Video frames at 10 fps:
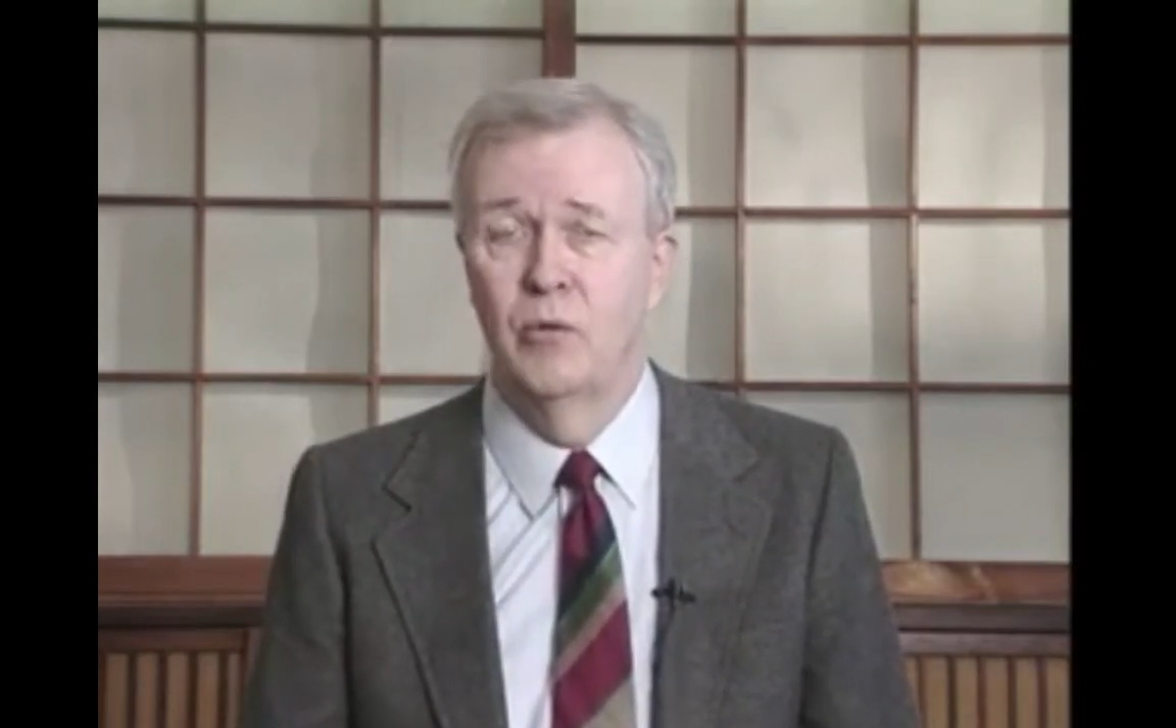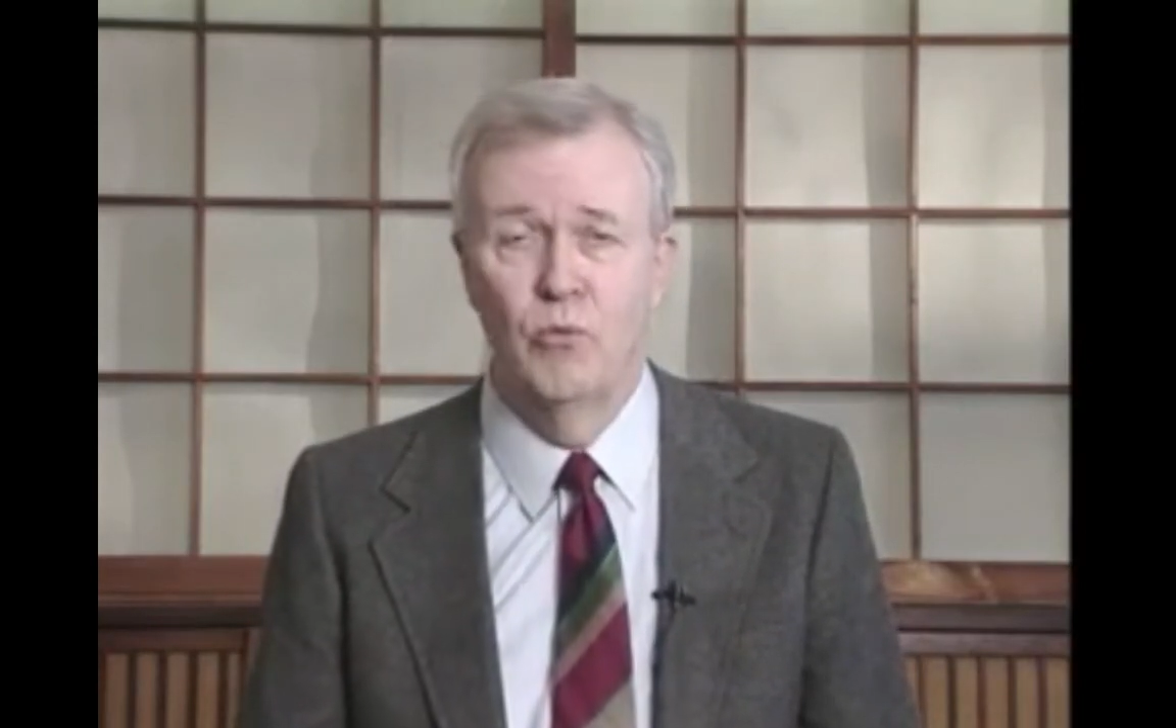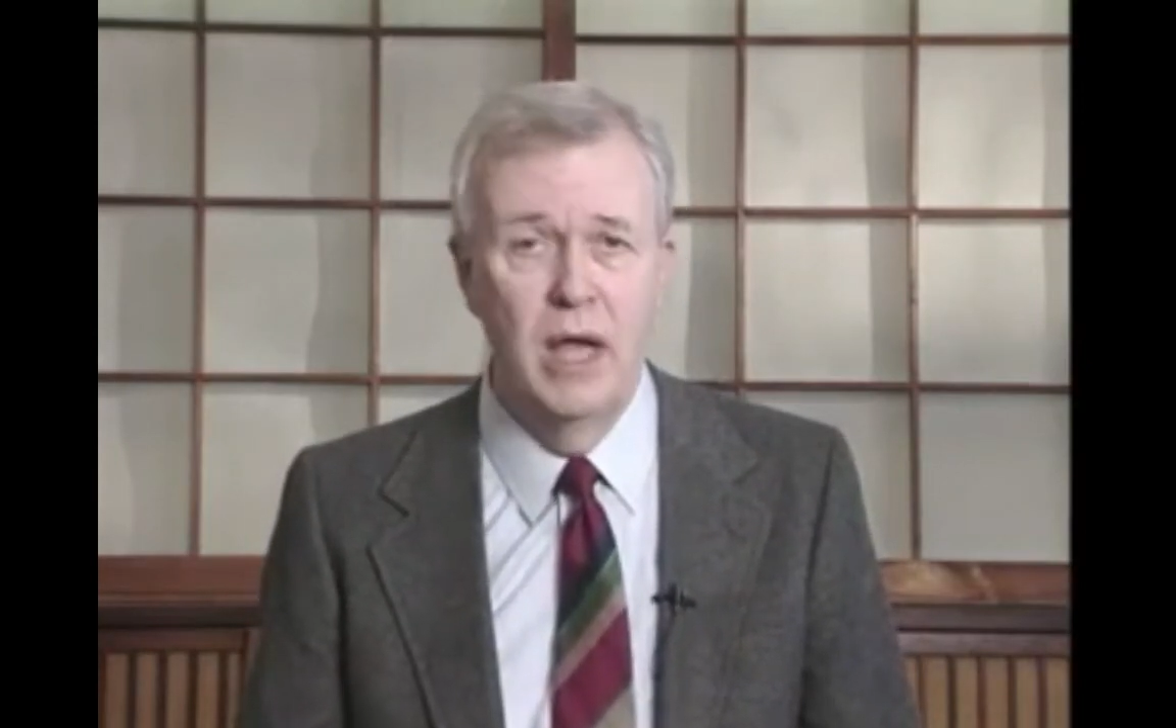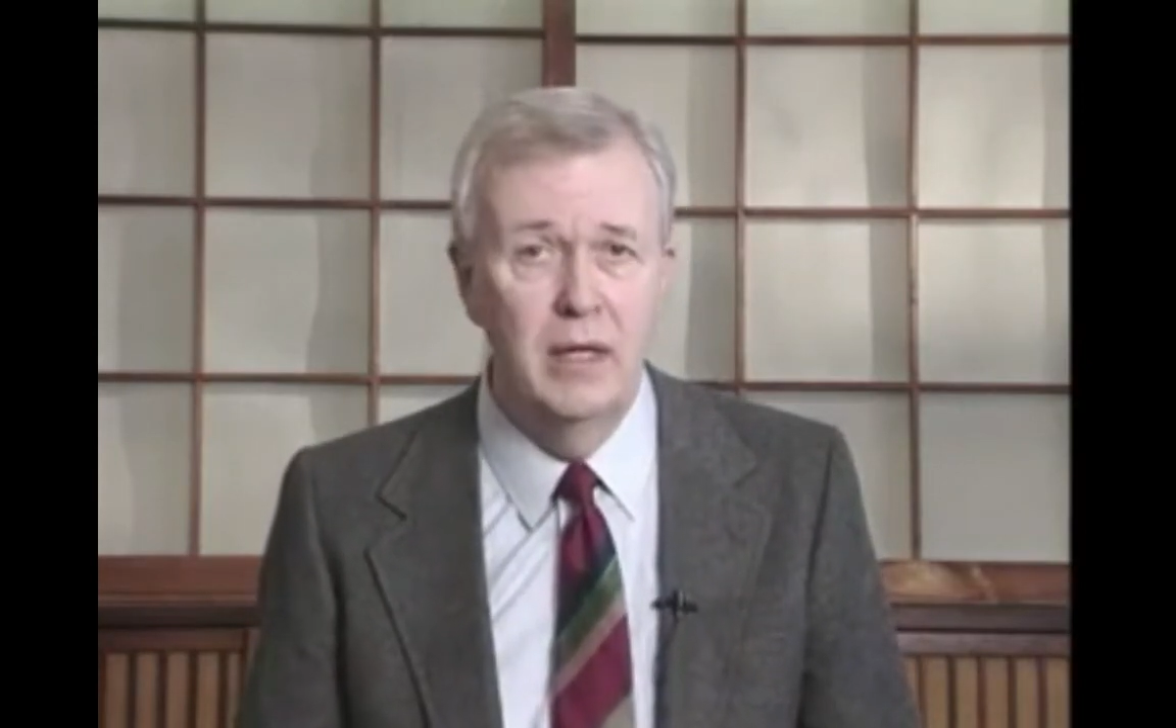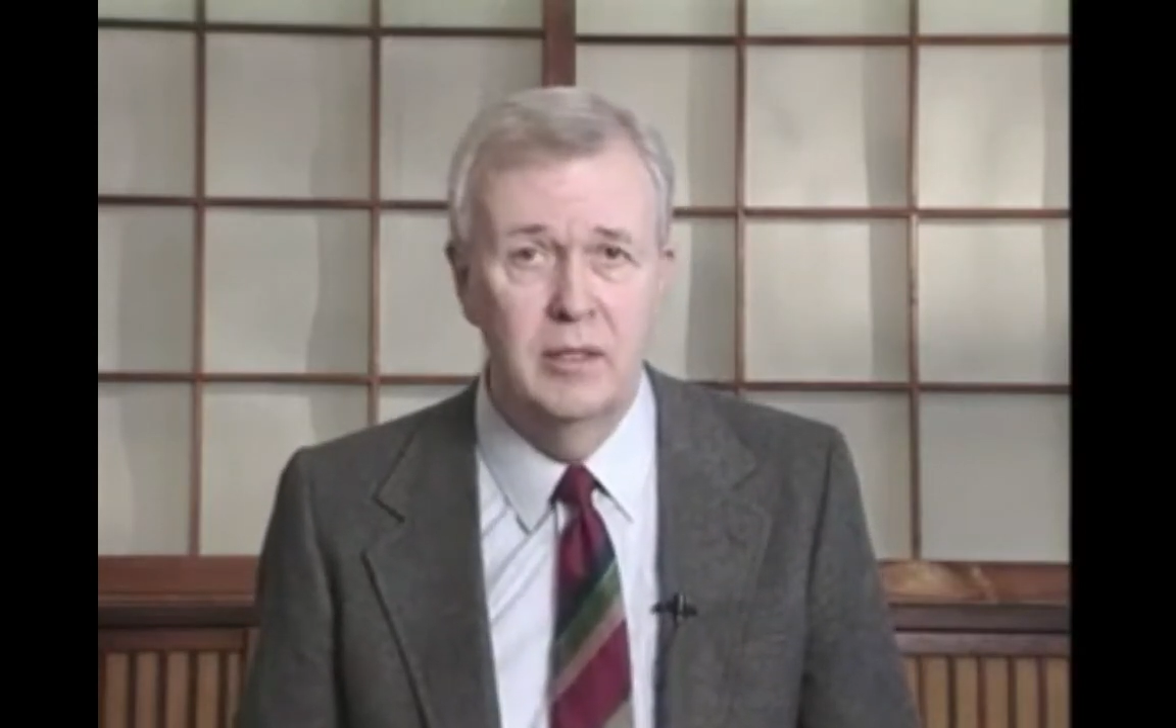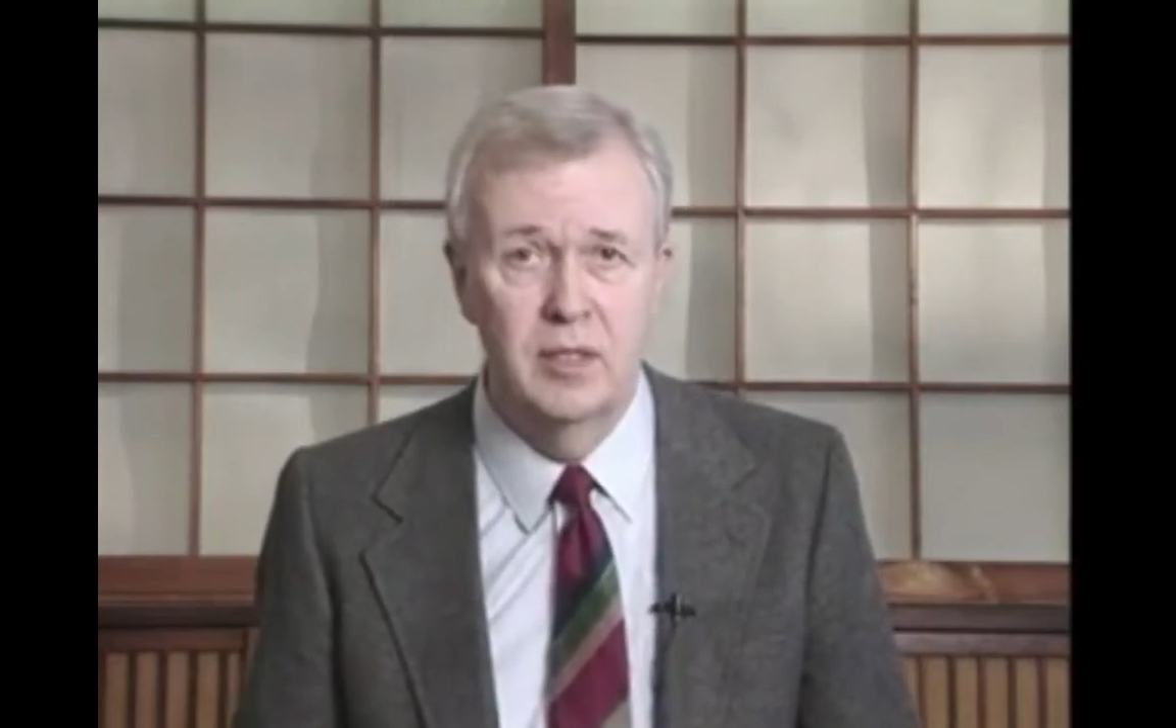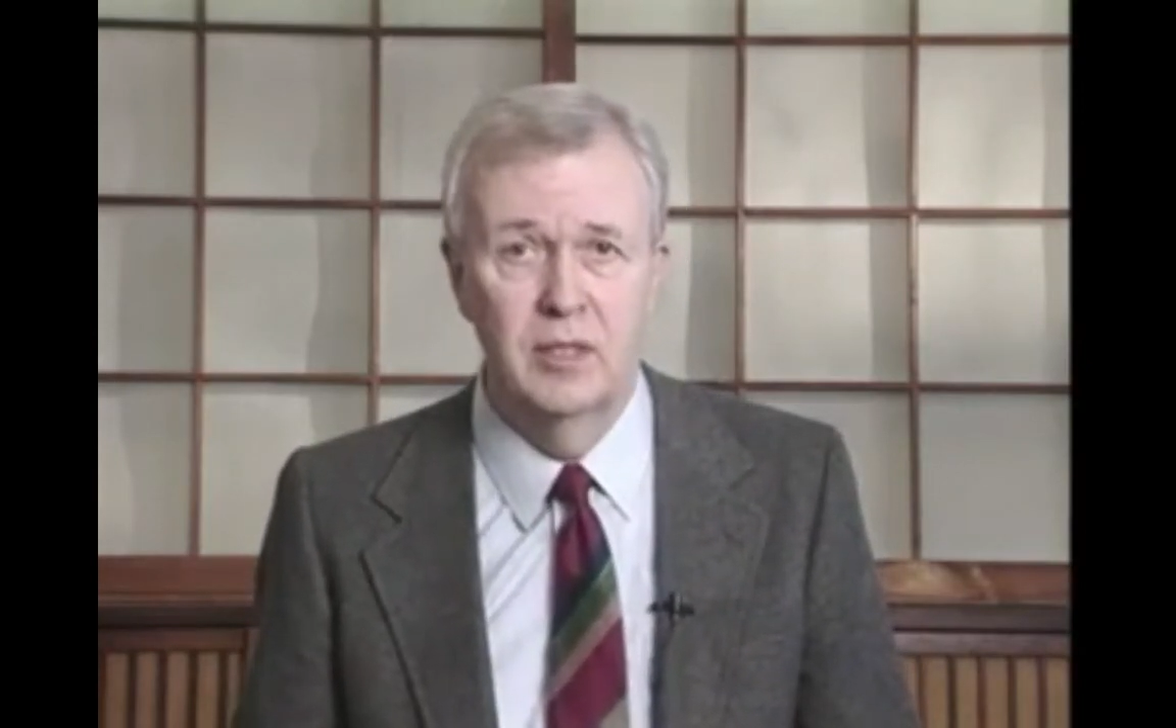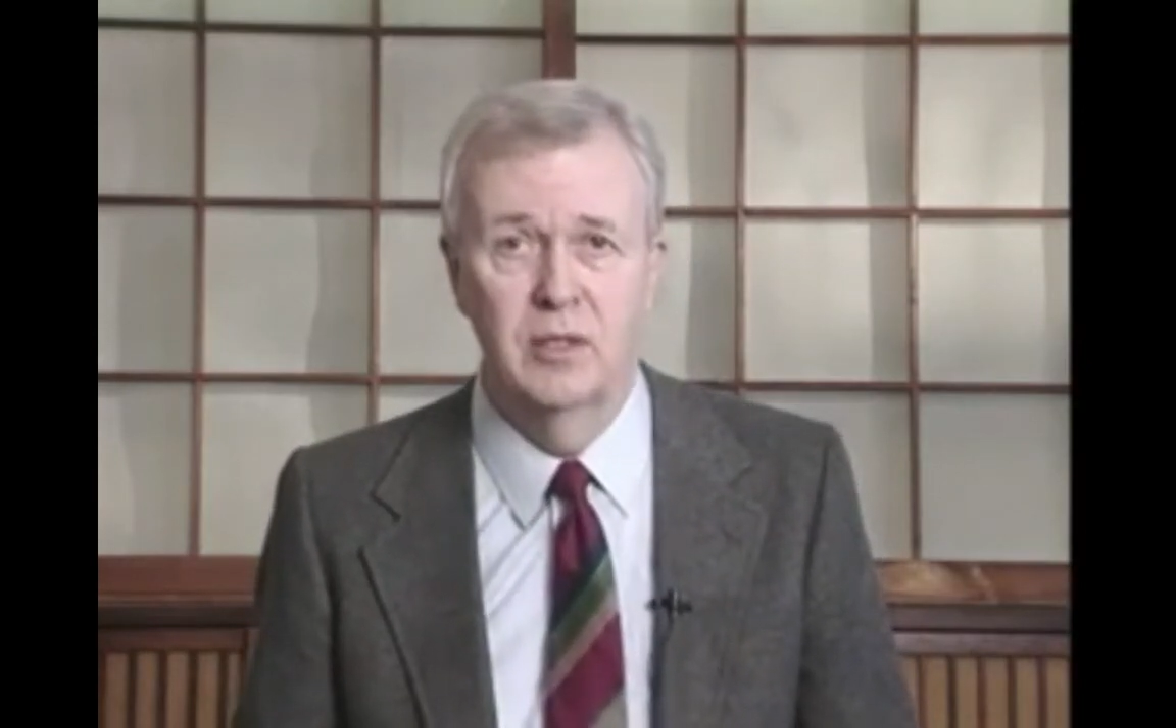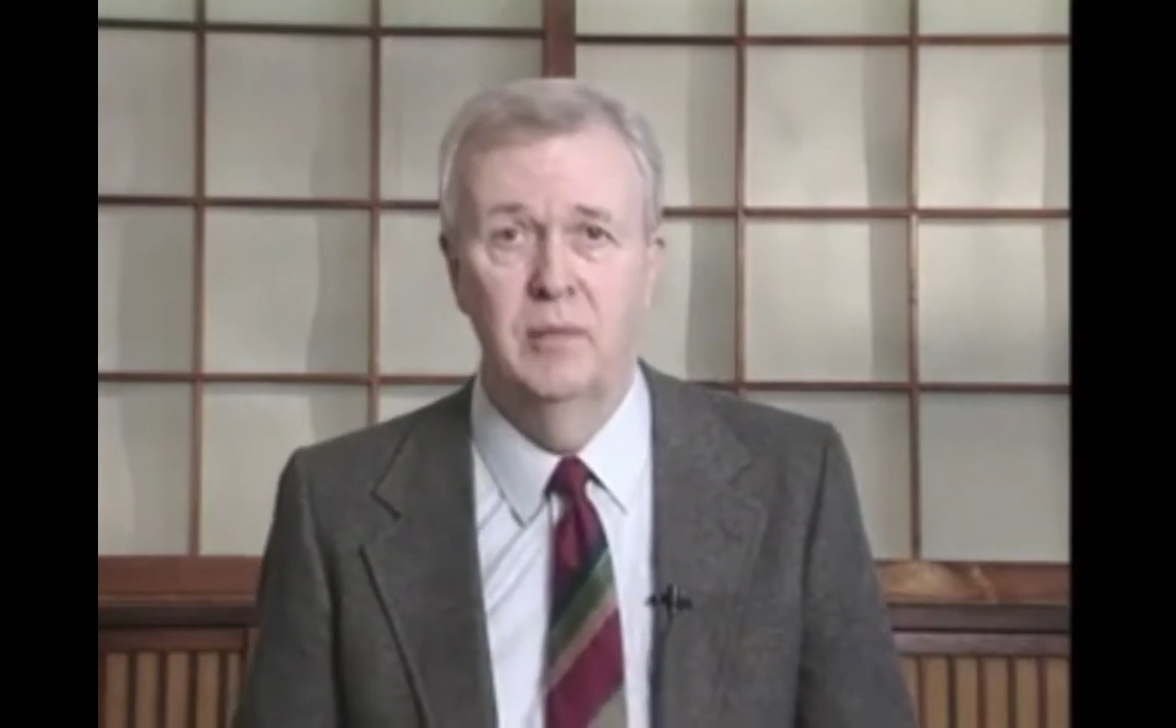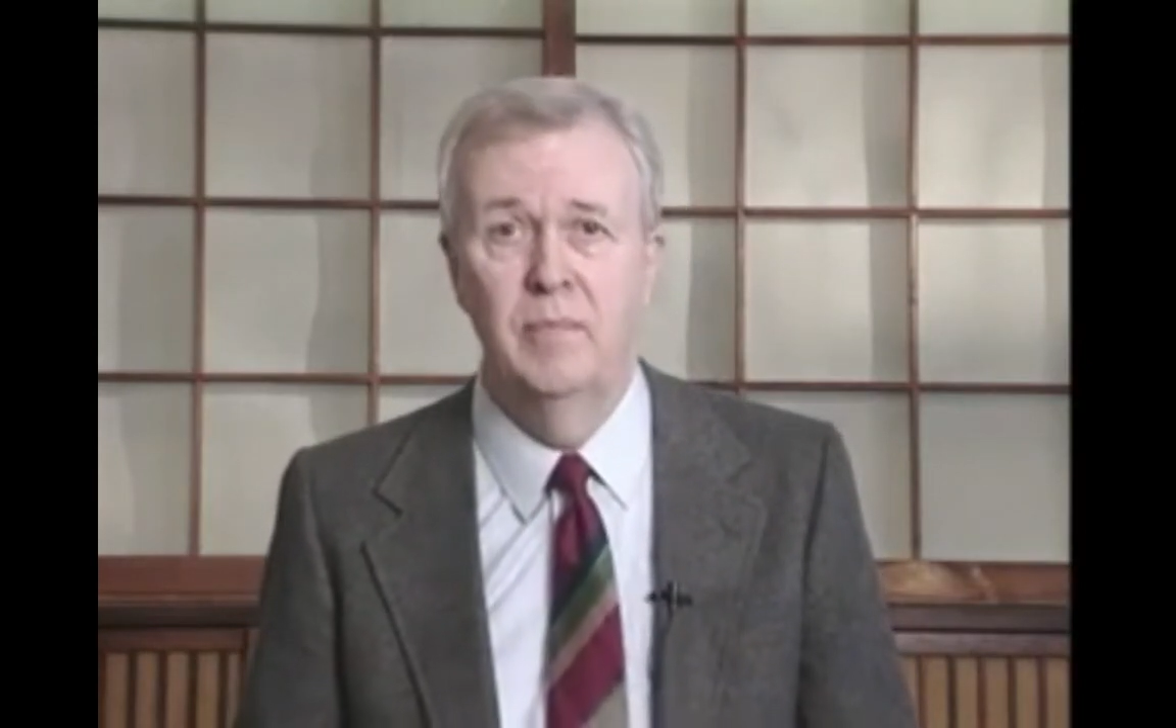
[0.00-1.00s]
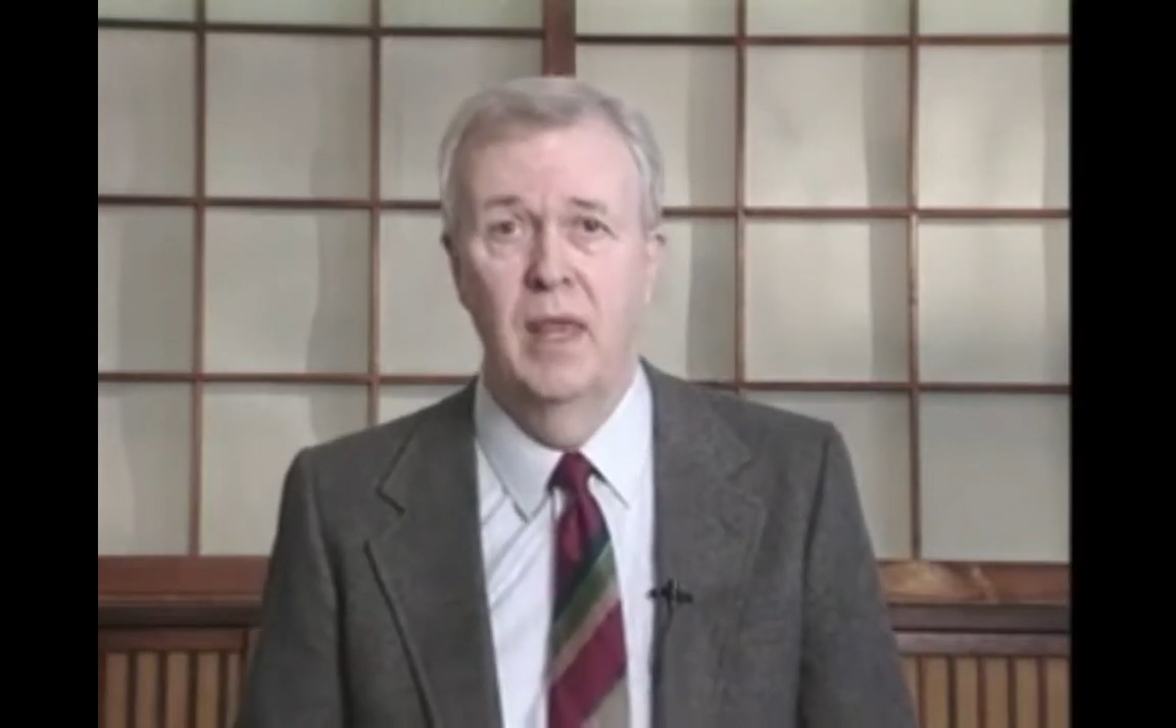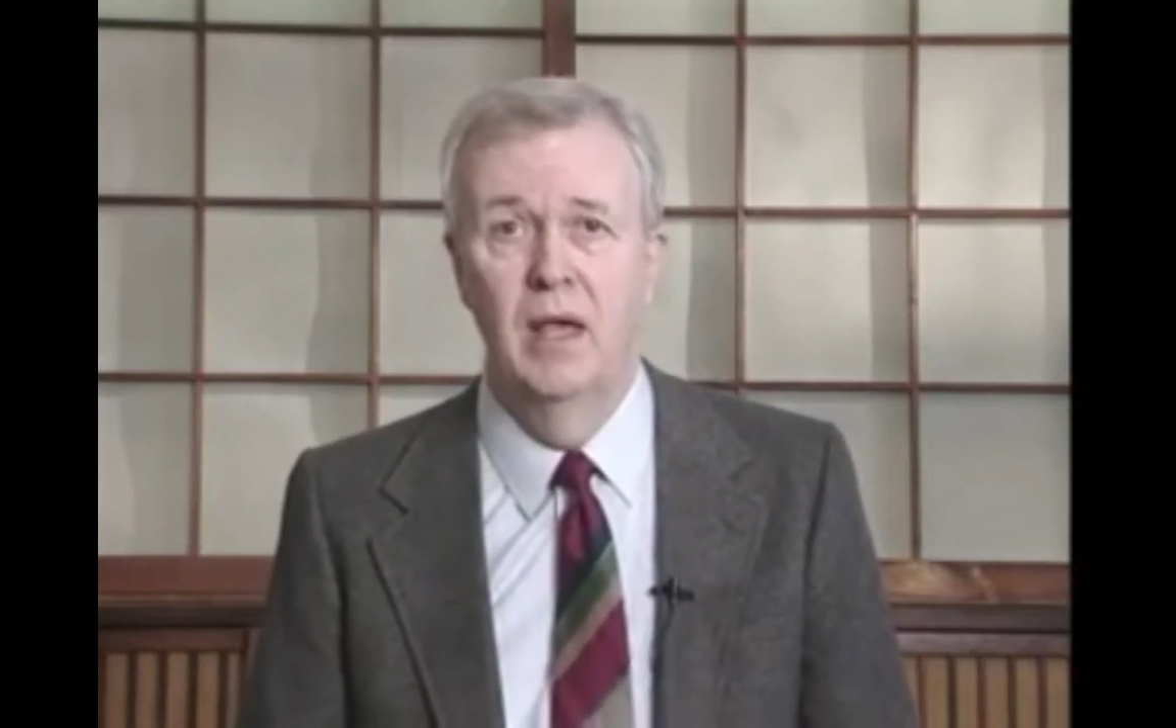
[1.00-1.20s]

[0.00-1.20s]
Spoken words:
writing system,